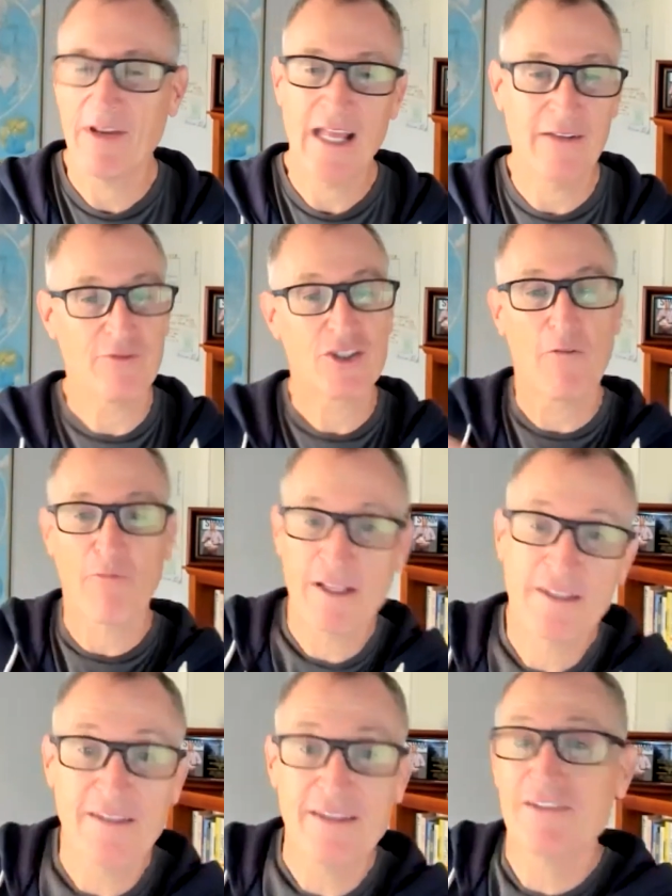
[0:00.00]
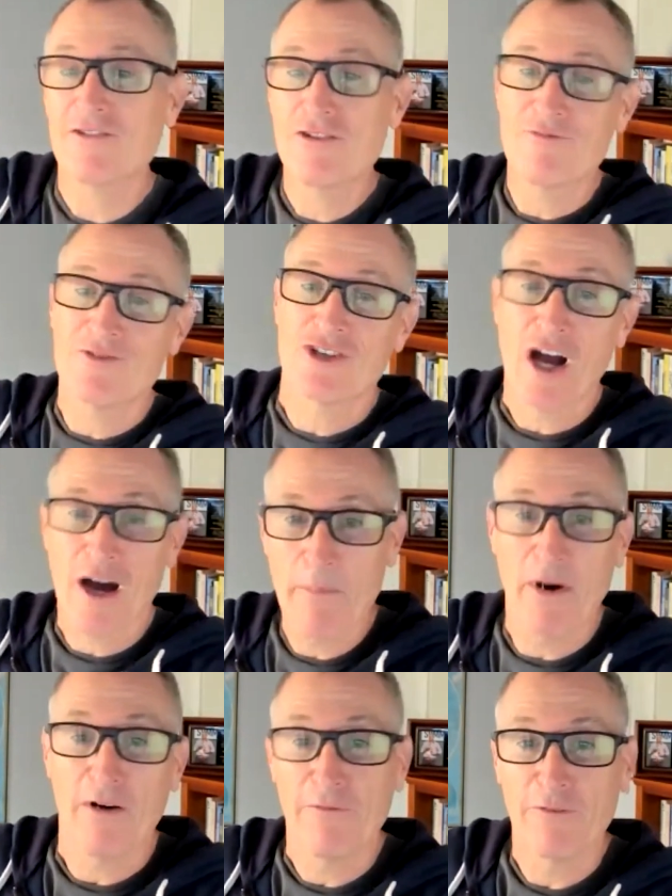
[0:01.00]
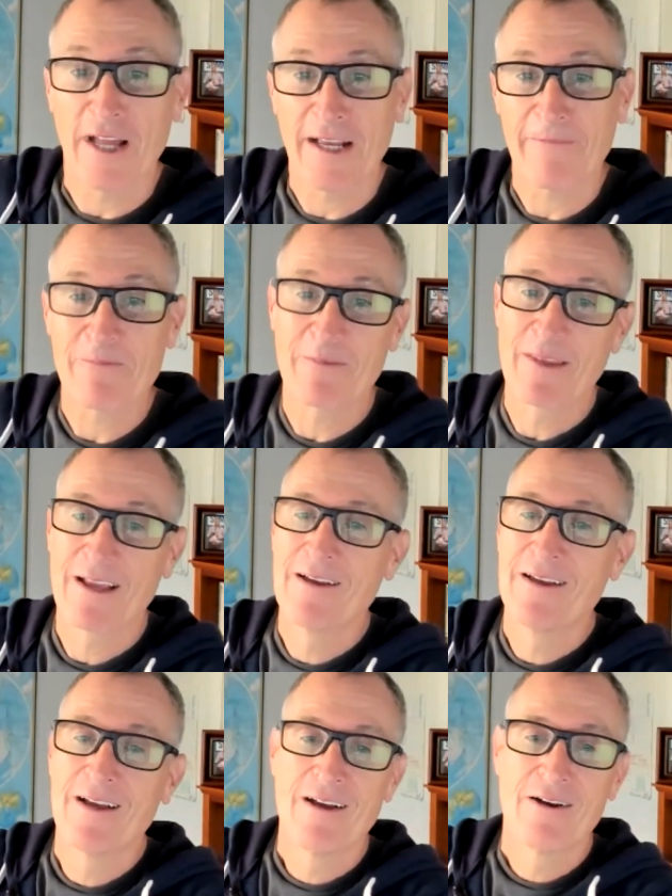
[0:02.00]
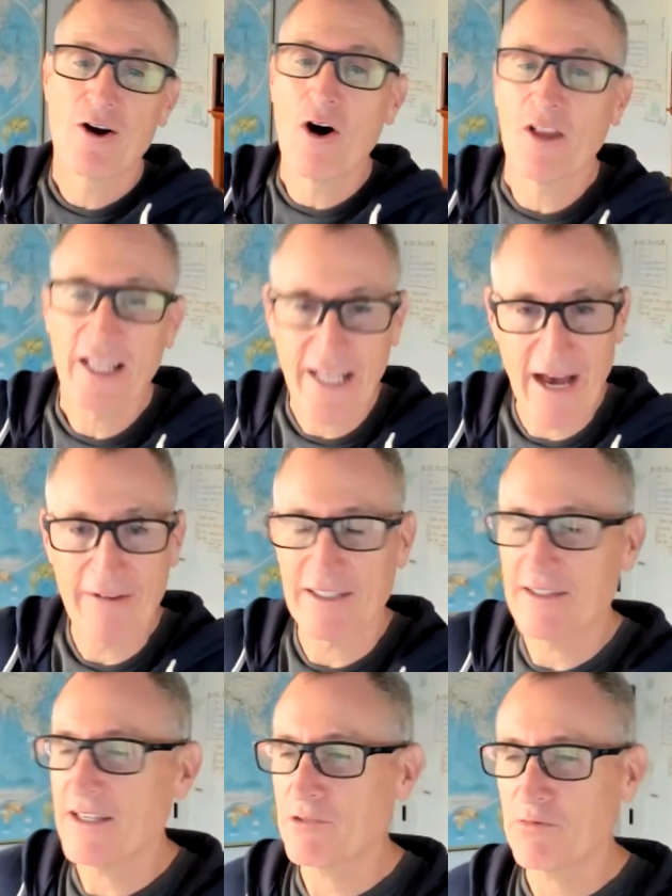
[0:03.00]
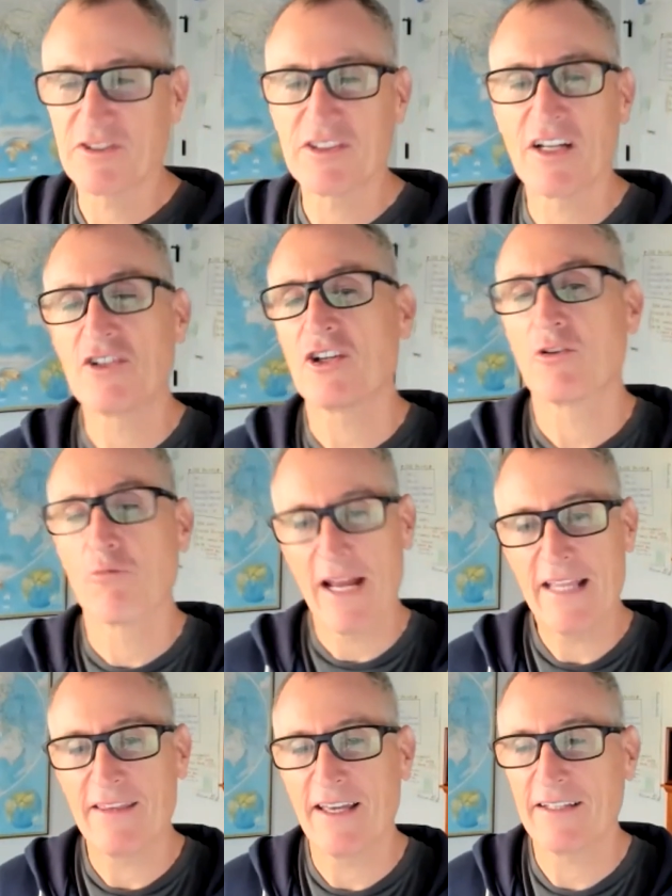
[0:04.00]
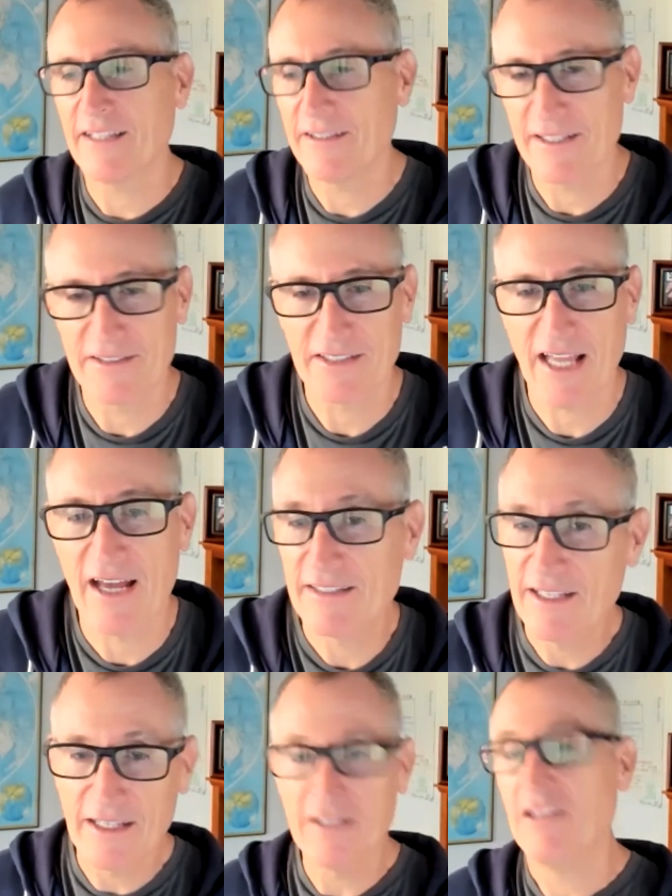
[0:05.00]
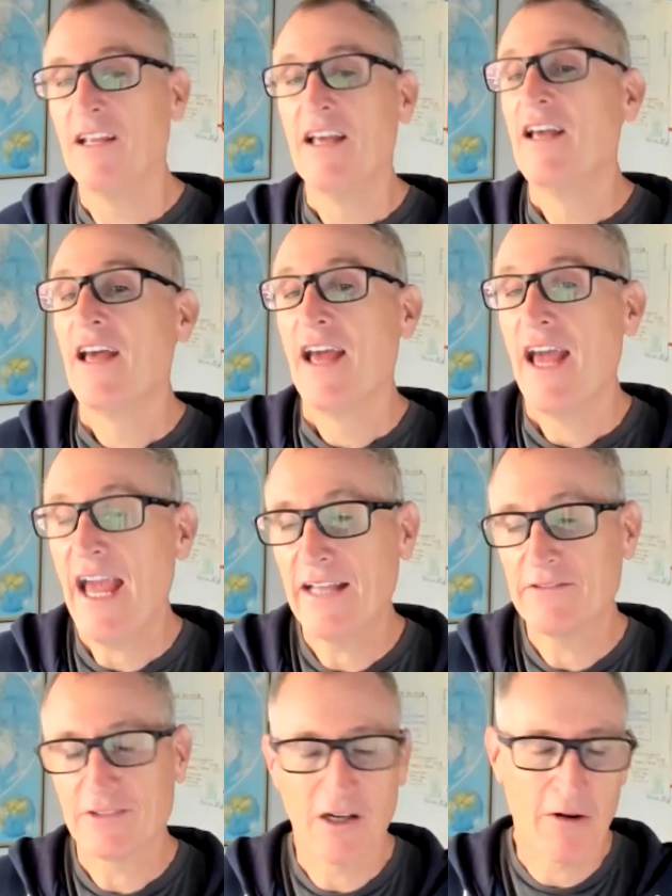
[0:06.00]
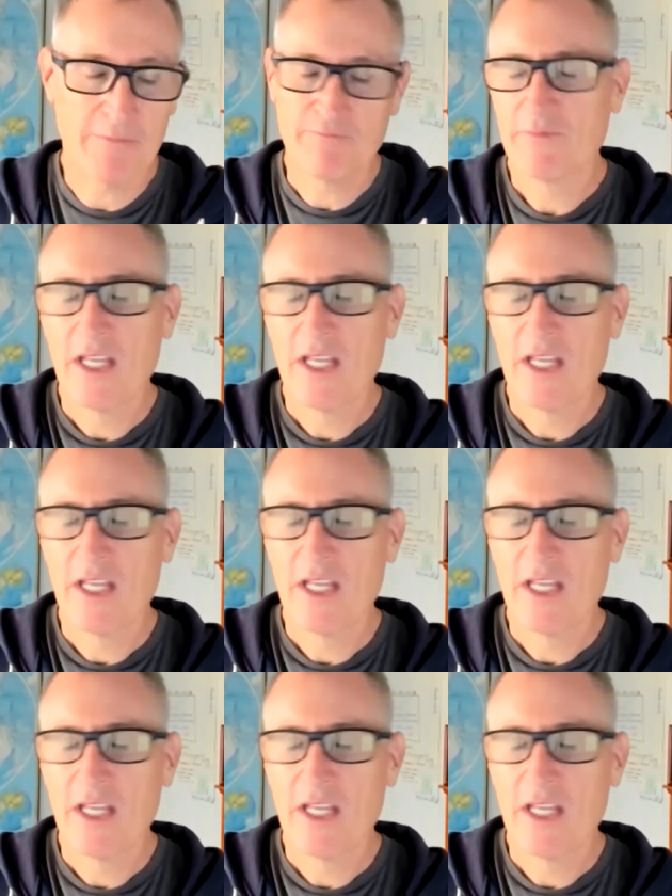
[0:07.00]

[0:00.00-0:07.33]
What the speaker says: And so Fred did this job of like calling out that this was such a great thing that this guy did and so on.